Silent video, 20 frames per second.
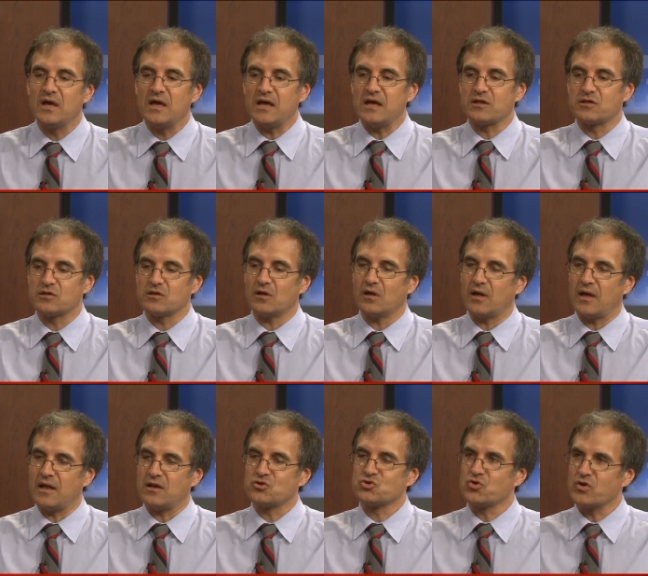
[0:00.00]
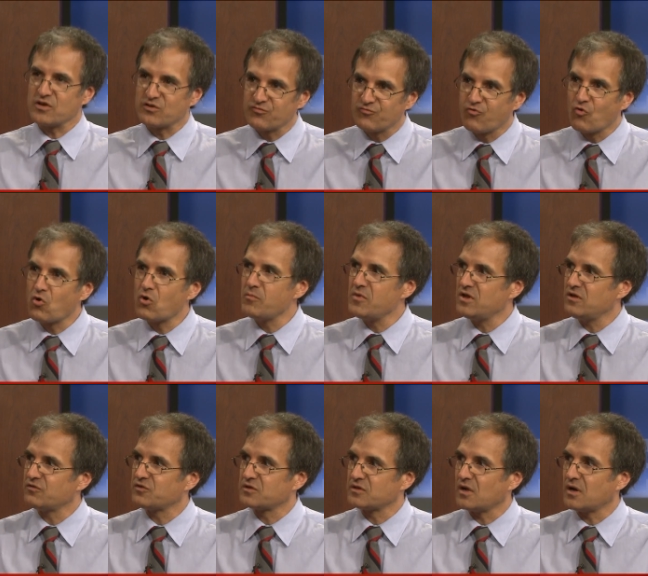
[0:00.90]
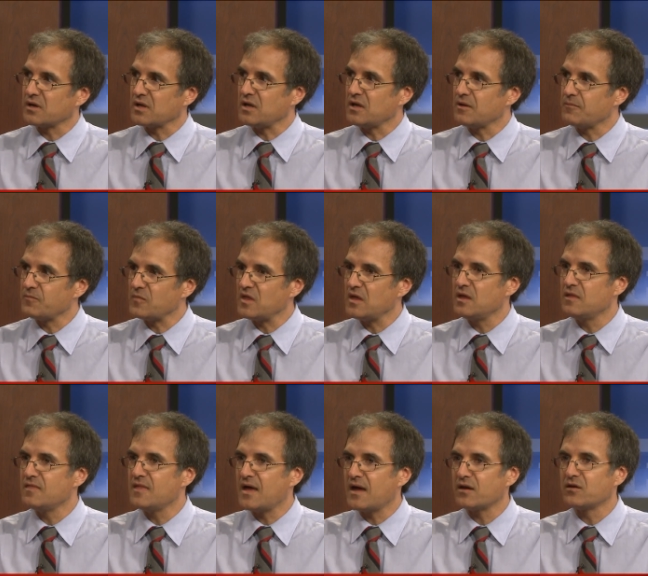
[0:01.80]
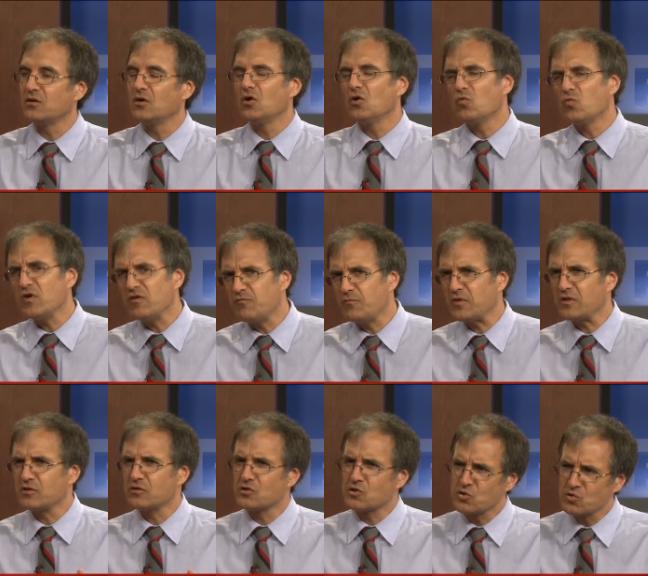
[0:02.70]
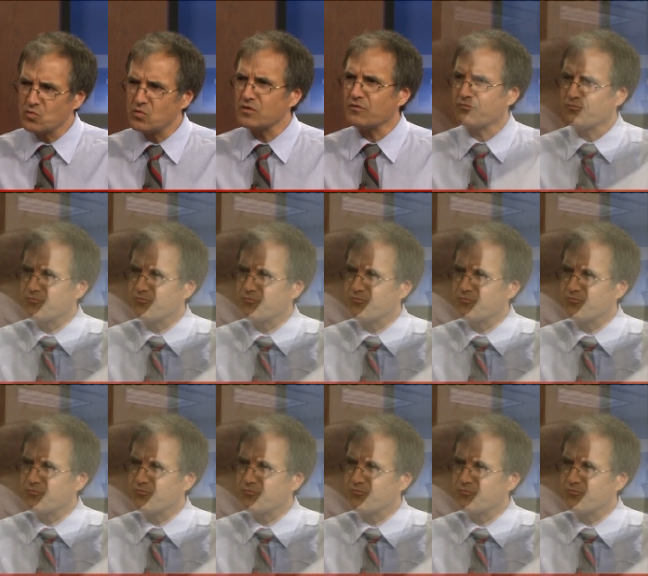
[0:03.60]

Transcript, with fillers: it's a transformative study in that we've been sort of